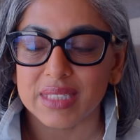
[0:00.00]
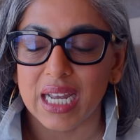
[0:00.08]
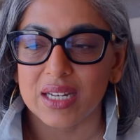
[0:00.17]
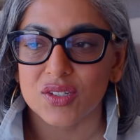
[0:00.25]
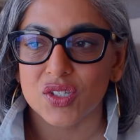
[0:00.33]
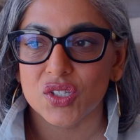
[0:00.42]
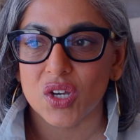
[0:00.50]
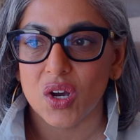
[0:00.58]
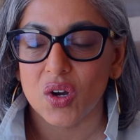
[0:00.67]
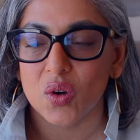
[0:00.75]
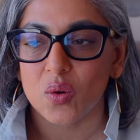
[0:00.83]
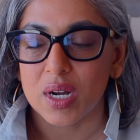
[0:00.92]
And
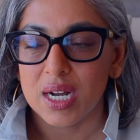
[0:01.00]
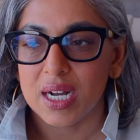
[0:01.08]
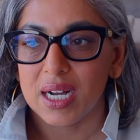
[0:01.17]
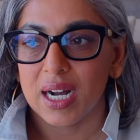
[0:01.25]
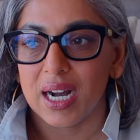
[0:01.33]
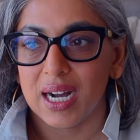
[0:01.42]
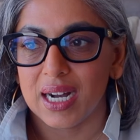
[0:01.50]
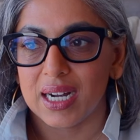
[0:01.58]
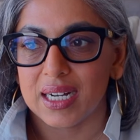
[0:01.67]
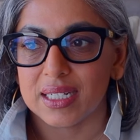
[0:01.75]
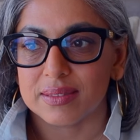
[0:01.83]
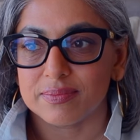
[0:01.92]
so,
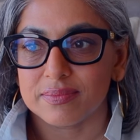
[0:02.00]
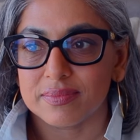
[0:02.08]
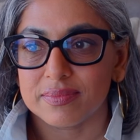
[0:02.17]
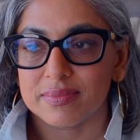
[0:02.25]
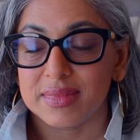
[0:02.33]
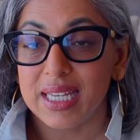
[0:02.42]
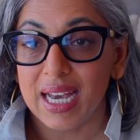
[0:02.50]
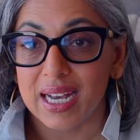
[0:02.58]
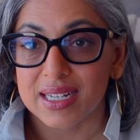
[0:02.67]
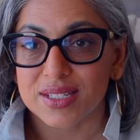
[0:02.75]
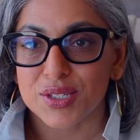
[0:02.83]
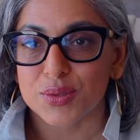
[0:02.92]

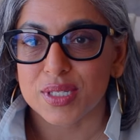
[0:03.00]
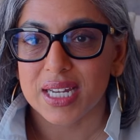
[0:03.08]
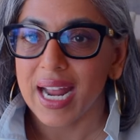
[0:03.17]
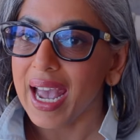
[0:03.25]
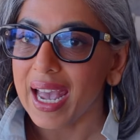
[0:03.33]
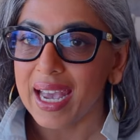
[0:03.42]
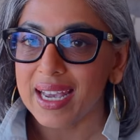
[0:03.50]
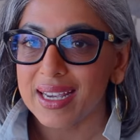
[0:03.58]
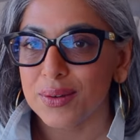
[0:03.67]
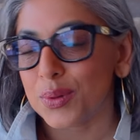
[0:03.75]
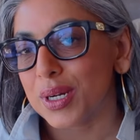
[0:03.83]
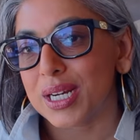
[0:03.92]
so
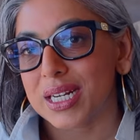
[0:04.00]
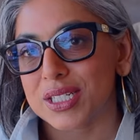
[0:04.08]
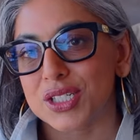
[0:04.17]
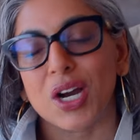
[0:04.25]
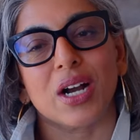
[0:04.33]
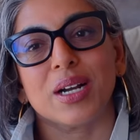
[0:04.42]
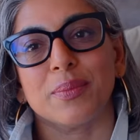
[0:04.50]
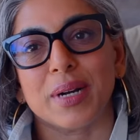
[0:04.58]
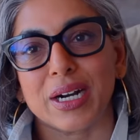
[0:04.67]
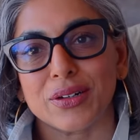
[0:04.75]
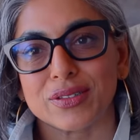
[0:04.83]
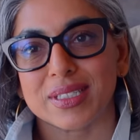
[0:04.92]
today we're gonna talk
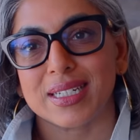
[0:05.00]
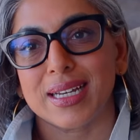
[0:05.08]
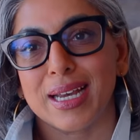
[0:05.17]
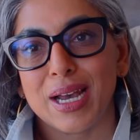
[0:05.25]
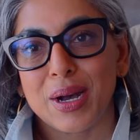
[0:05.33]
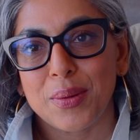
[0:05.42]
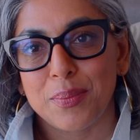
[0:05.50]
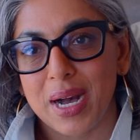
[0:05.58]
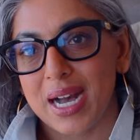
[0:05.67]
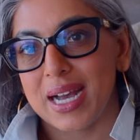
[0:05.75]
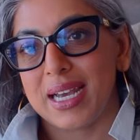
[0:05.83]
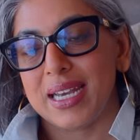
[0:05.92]
about
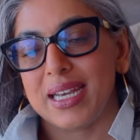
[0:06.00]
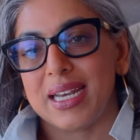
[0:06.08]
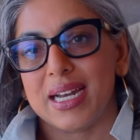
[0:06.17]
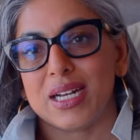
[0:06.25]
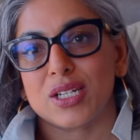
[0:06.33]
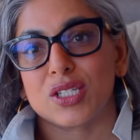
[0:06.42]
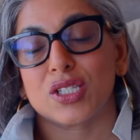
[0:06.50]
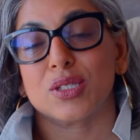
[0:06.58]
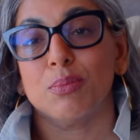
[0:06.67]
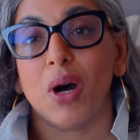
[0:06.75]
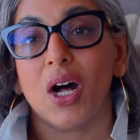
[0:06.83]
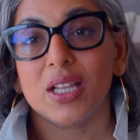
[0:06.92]
my
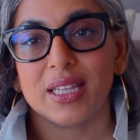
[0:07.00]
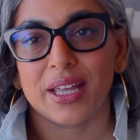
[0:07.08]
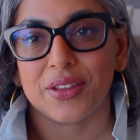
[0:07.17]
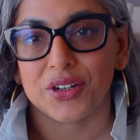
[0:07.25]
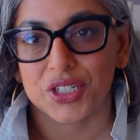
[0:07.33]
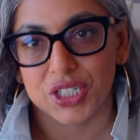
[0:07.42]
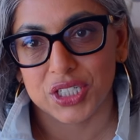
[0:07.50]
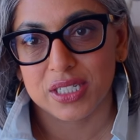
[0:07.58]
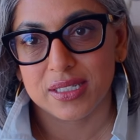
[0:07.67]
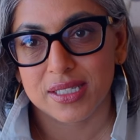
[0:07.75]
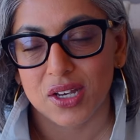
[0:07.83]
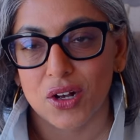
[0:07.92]
small leather
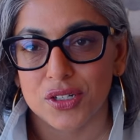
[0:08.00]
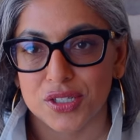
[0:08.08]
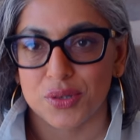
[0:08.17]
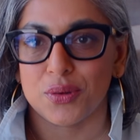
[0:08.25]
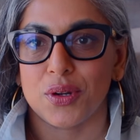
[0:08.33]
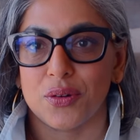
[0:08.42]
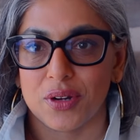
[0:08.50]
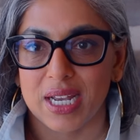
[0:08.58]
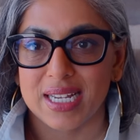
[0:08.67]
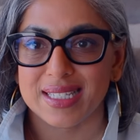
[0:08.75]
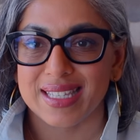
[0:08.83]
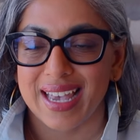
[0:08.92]
goods, also known
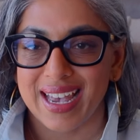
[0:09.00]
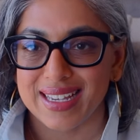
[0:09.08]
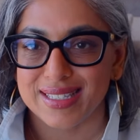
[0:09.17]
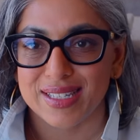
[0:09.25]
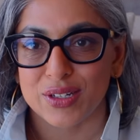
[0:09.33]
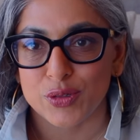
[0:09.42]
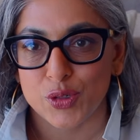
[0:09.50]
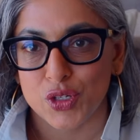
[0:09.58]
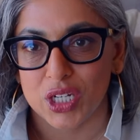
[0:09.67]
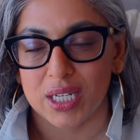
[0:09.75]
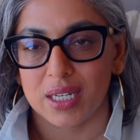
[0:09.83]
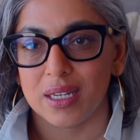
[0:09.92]
as
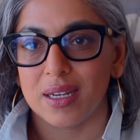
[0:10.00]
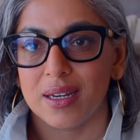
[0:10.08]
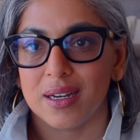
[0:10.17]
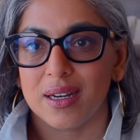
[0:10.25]
SLG